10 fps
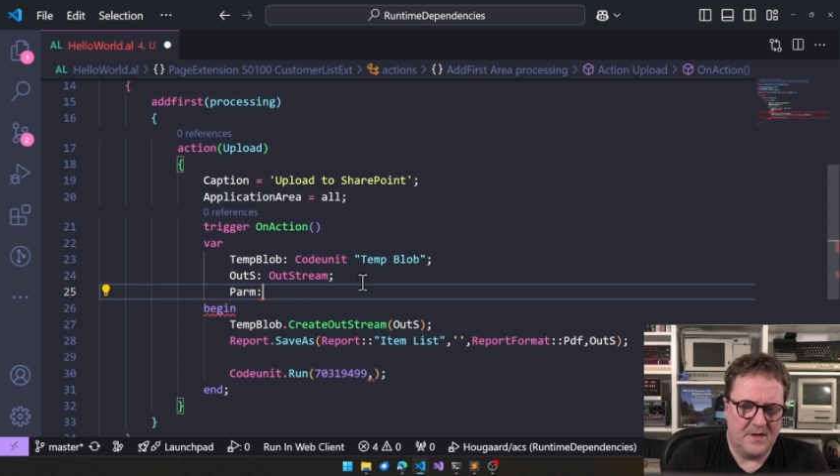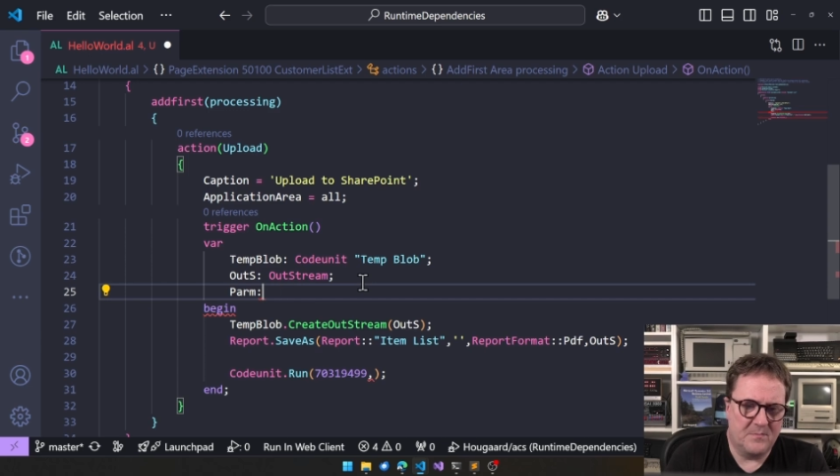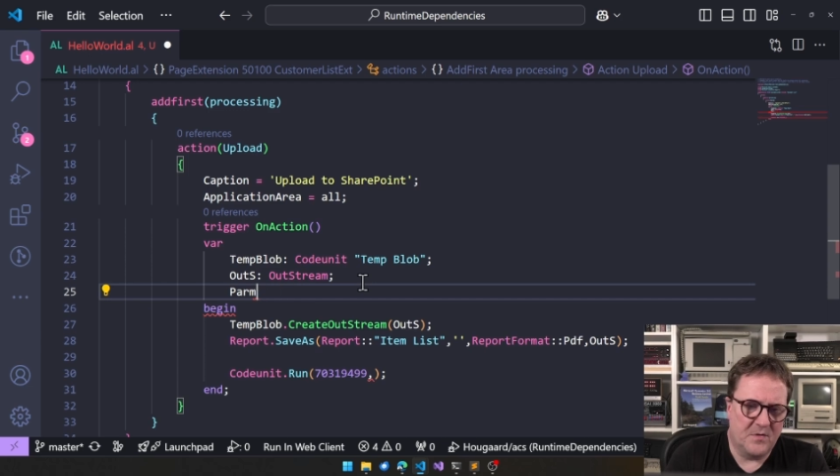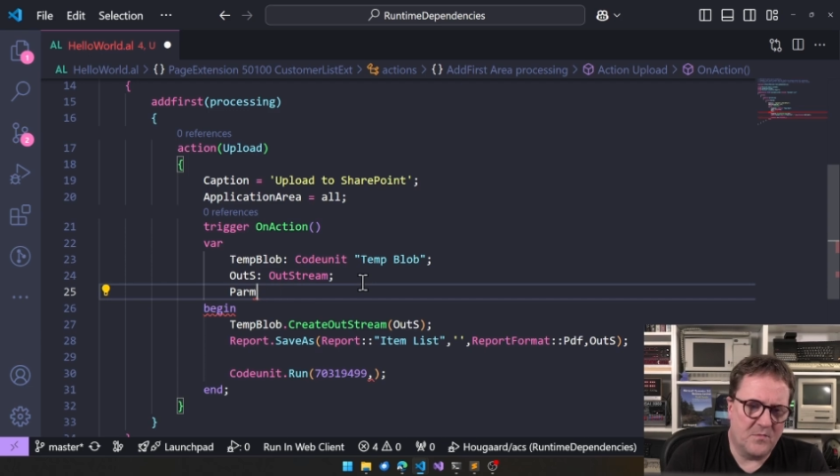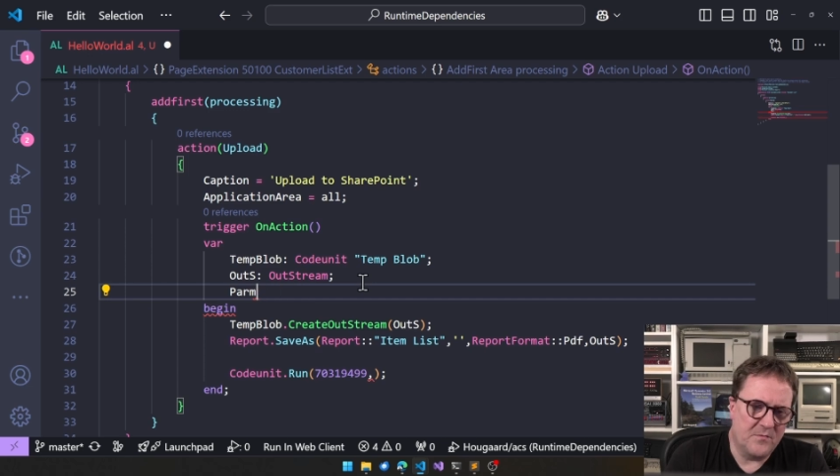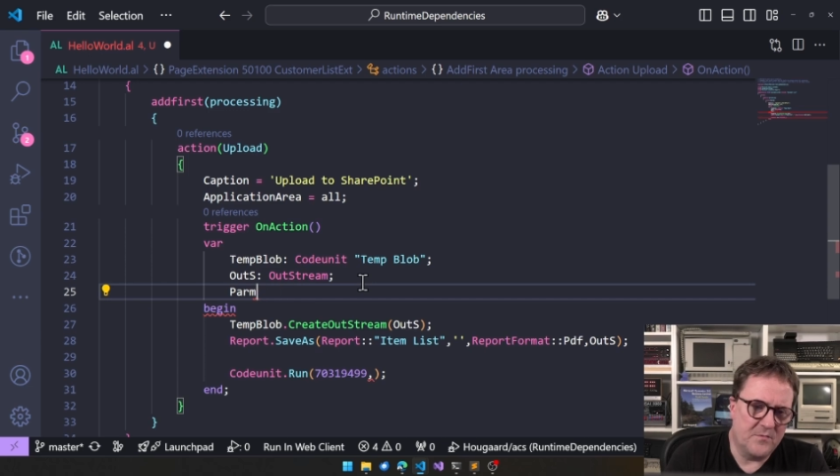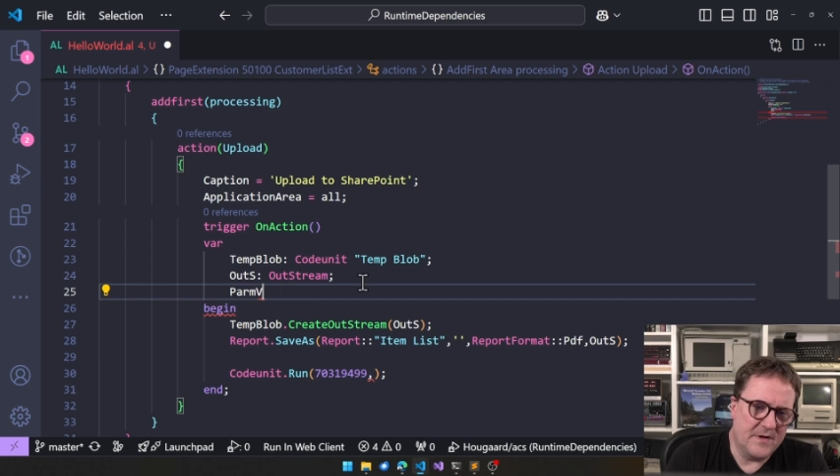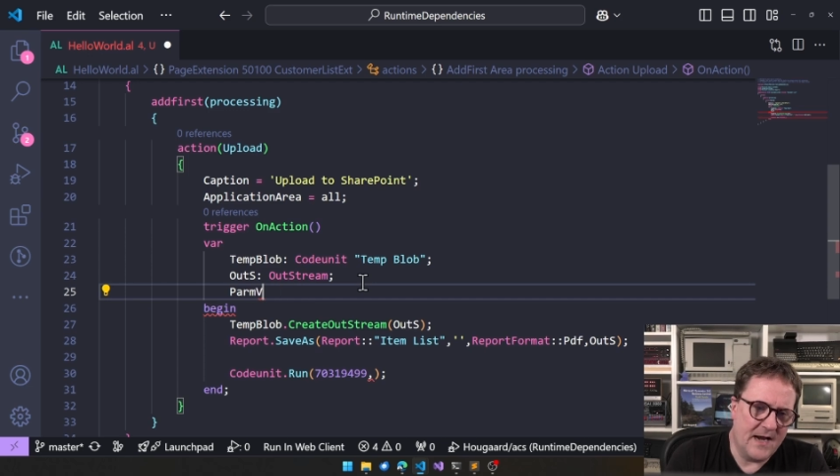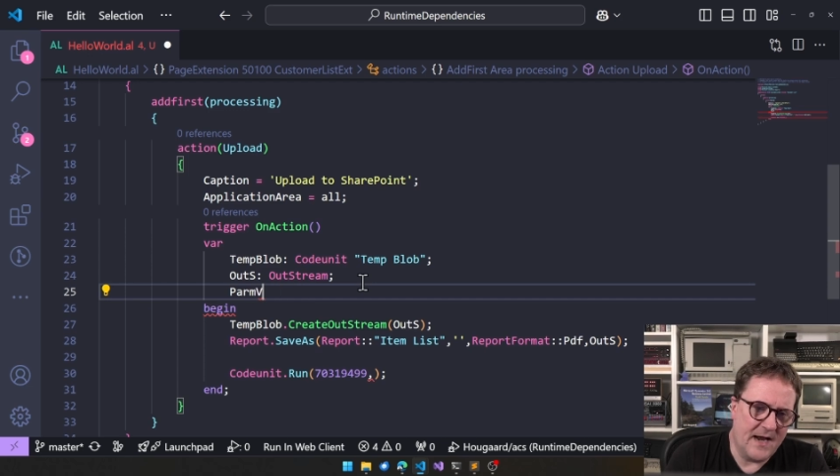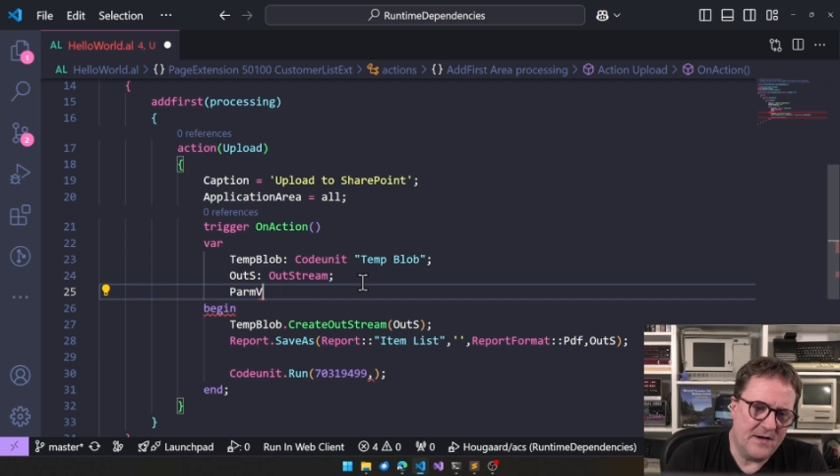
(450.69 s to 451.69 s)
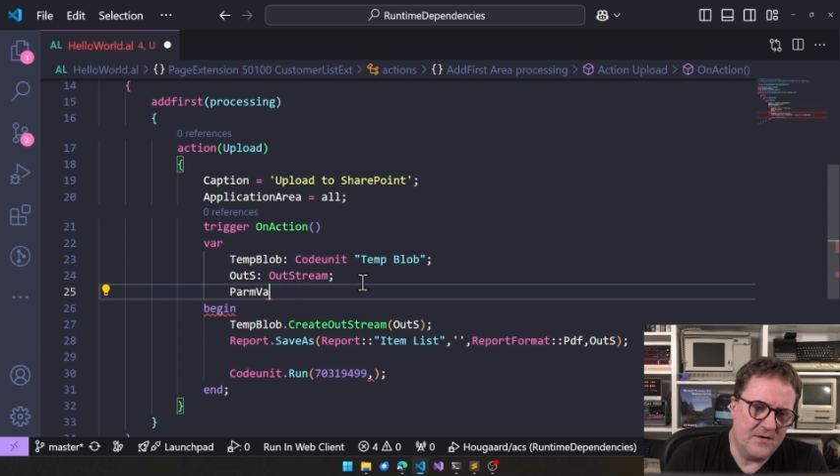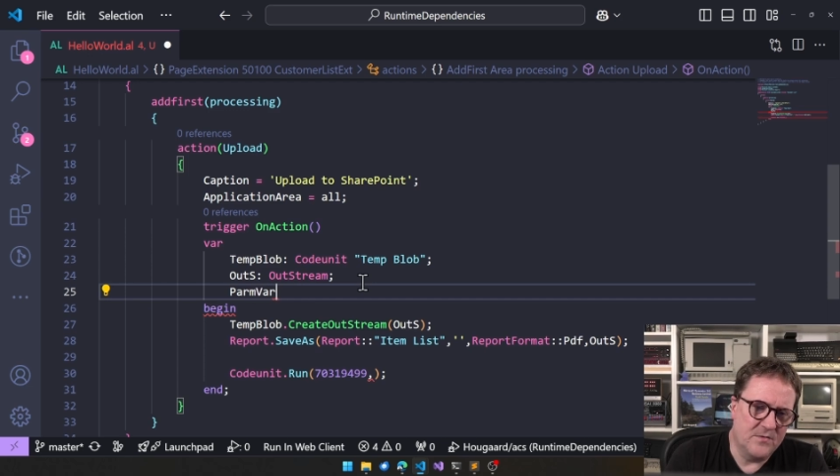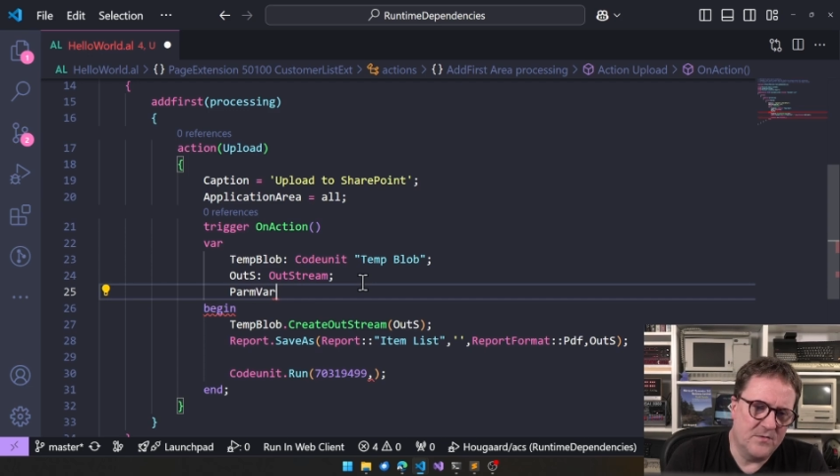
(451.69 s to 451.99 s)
But what we can do